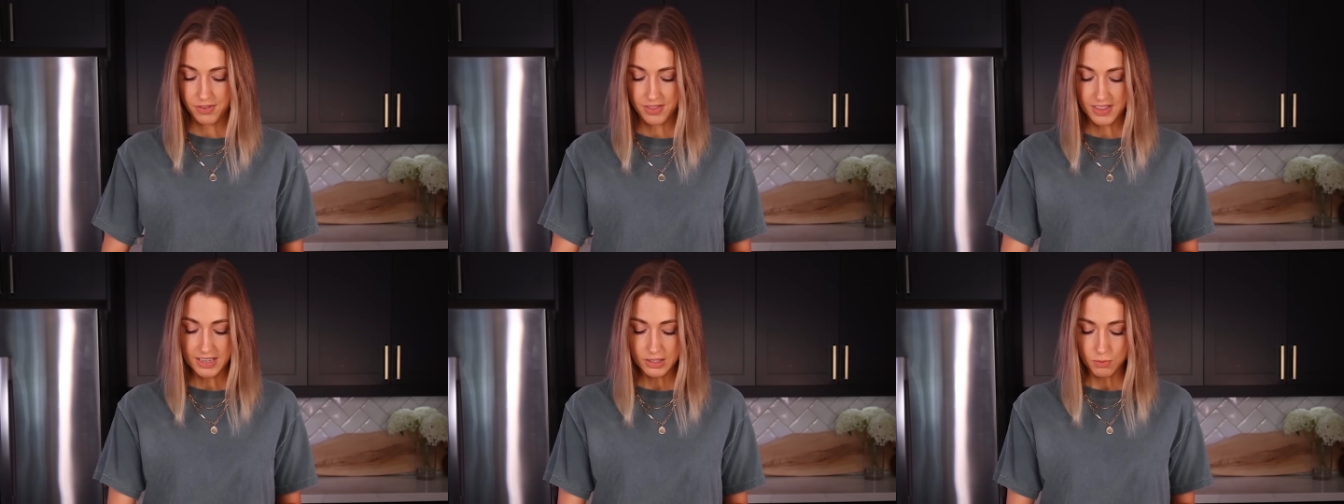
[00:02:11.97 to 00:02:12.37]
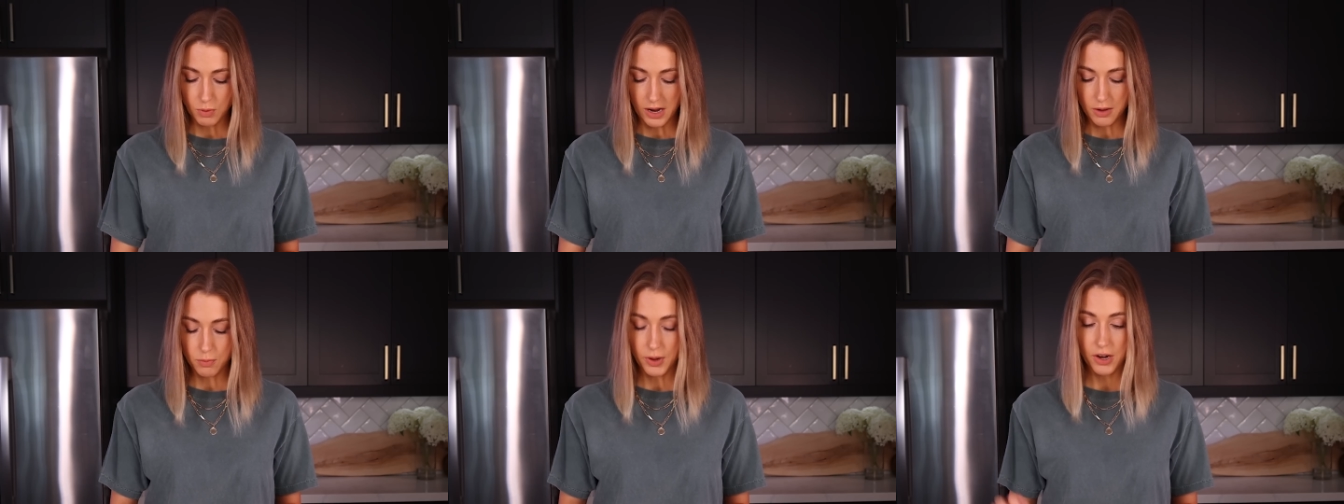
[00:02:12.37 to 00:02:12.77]
for this
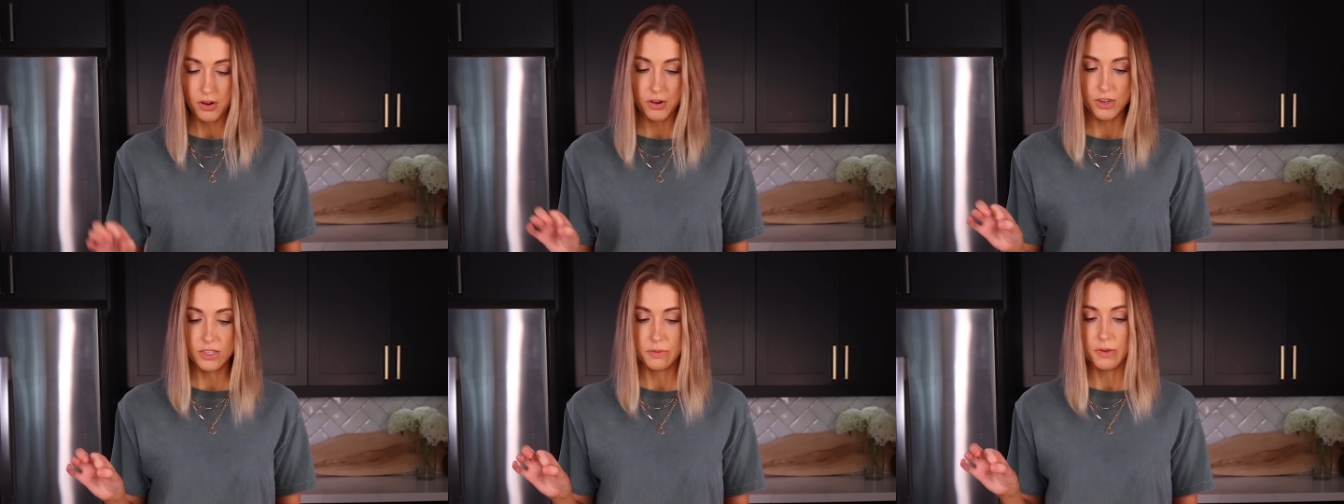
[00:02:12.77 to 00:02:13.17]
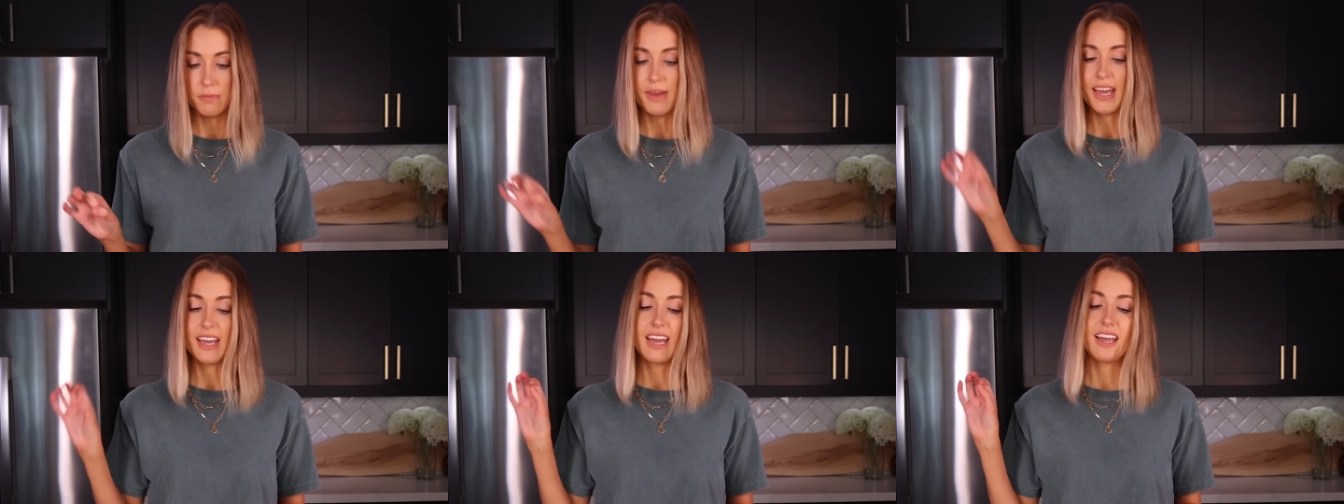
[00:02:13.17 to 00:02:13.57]
one, we are going to be
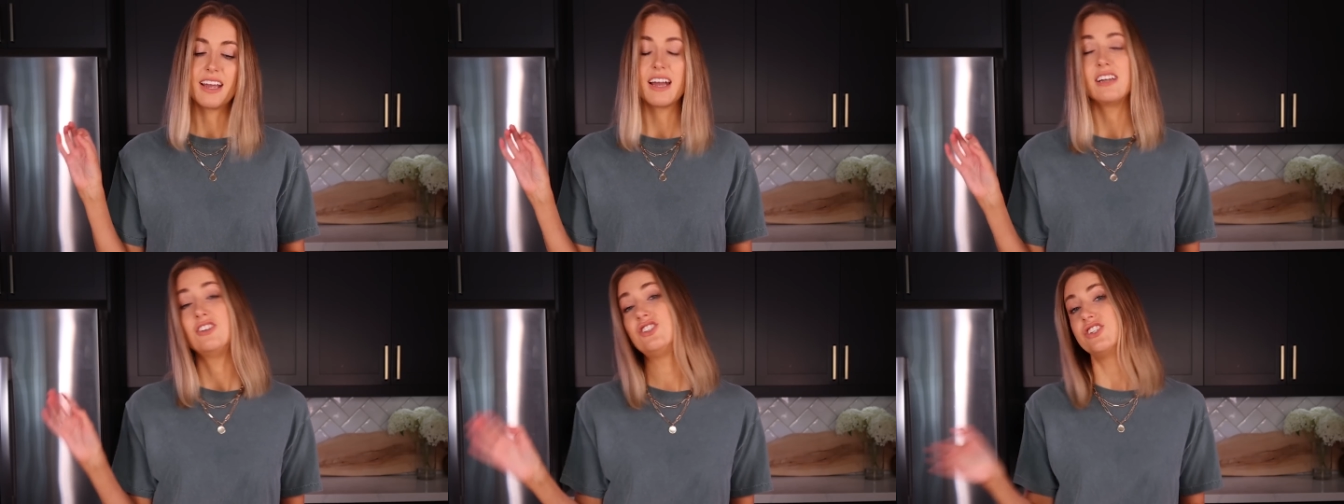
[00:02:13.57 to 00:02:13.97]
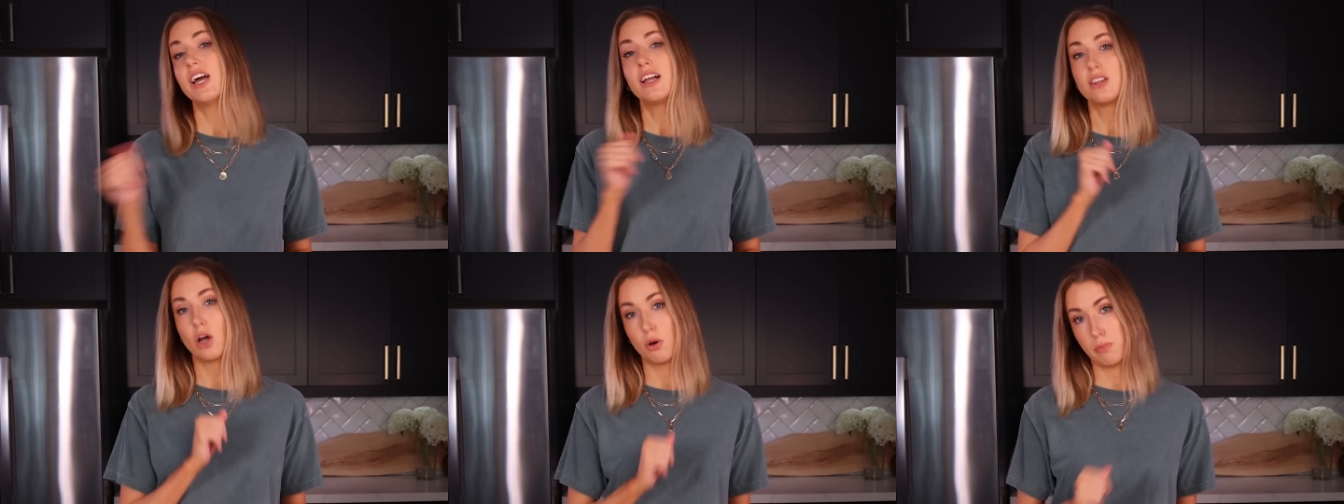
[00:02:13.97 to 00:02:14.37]
making
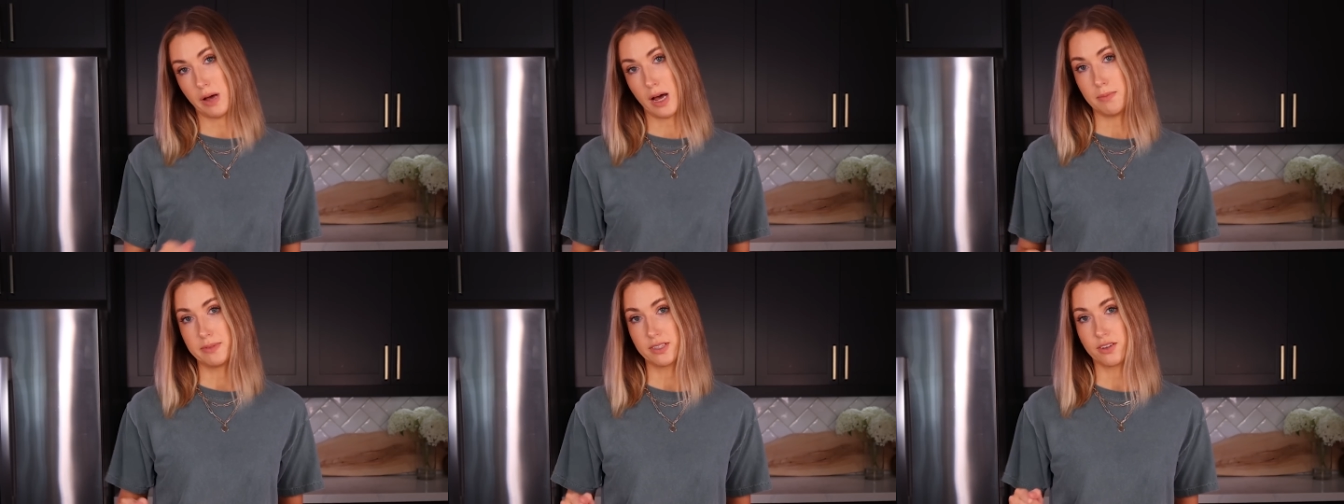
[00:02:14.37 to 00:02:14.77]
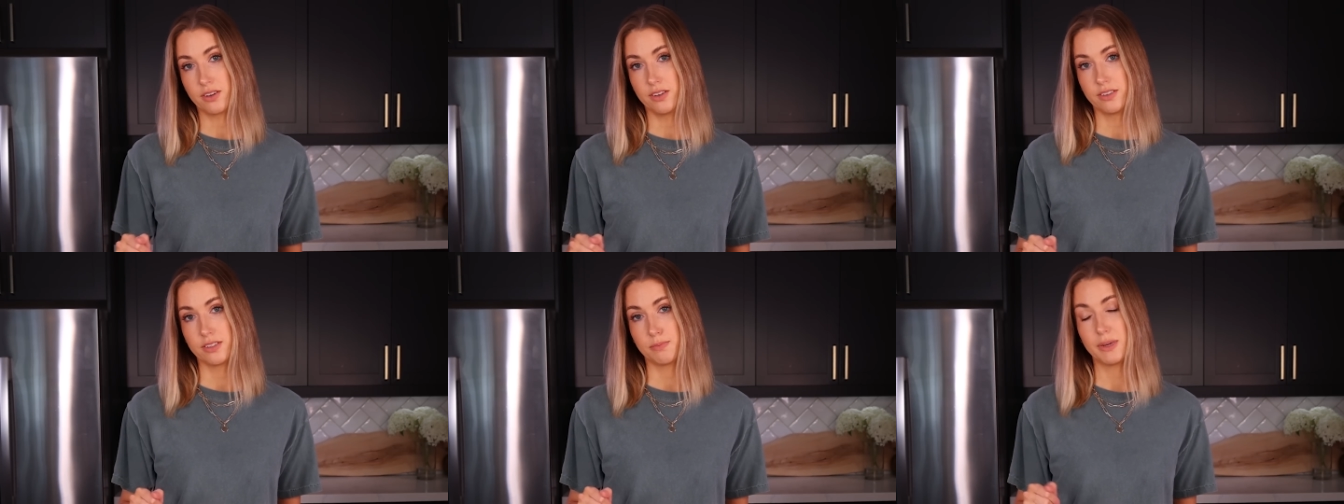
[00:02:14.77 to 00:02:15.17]
Jell-O
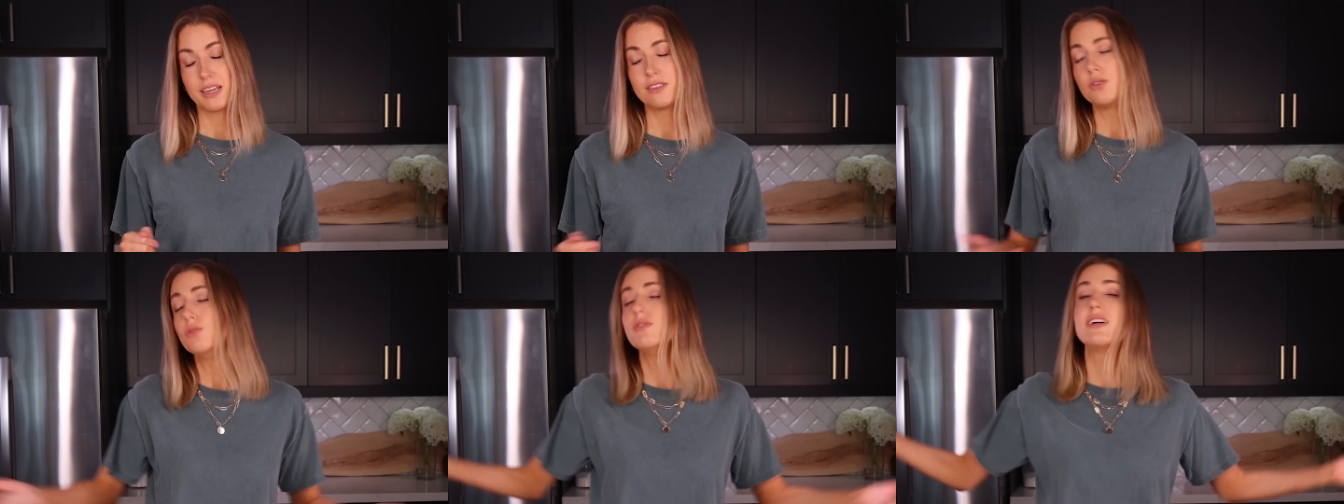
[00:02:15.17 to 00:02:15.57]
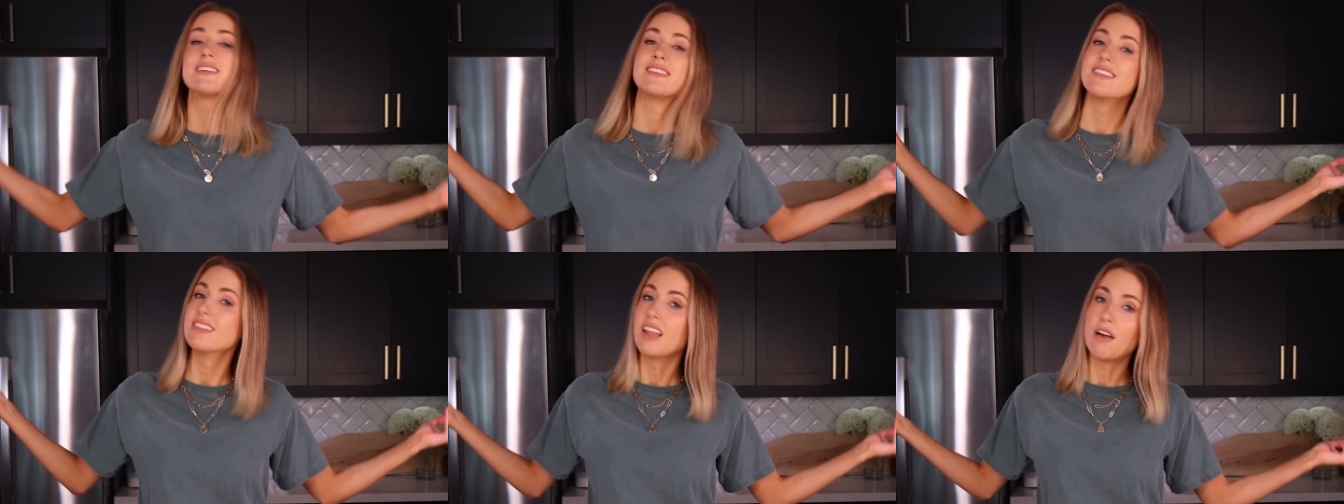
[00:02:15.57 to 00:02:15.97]
popsicles, because who
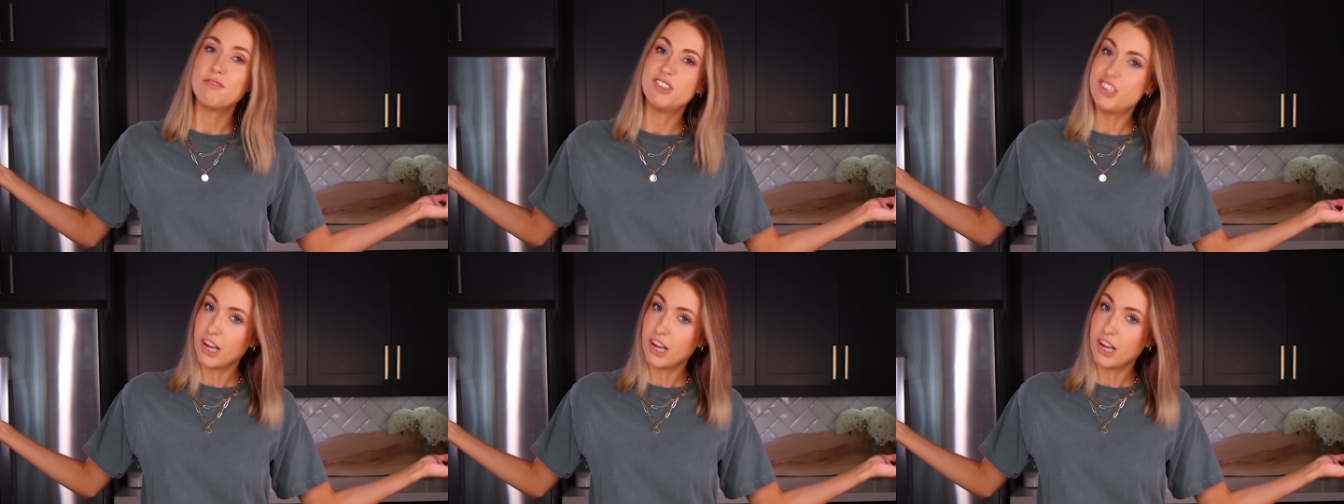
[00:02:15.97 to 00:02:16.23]
doesn't love